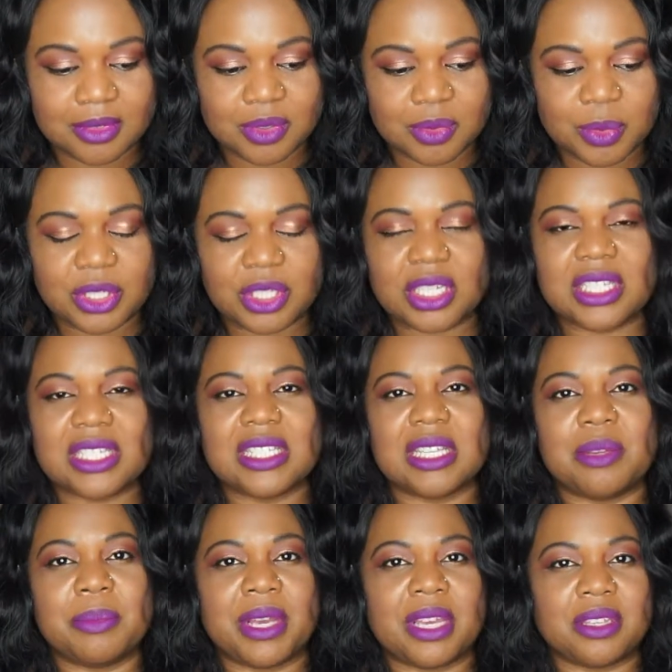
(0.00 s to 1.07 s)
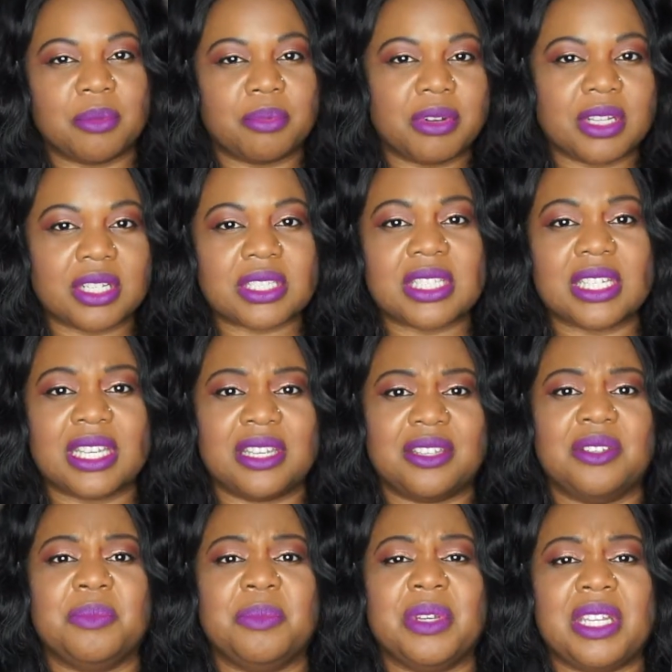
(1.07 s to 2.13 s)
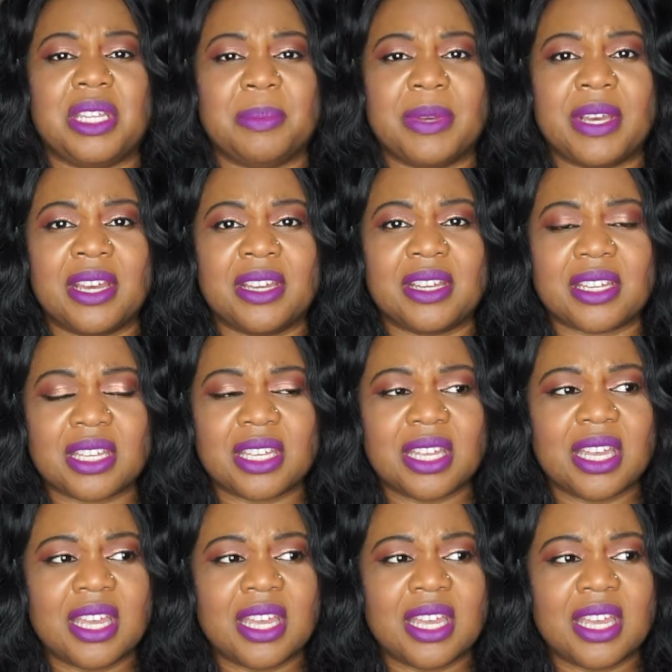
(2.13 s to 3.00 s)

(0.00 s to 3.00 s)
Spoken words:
where you can send back your products and get your money back,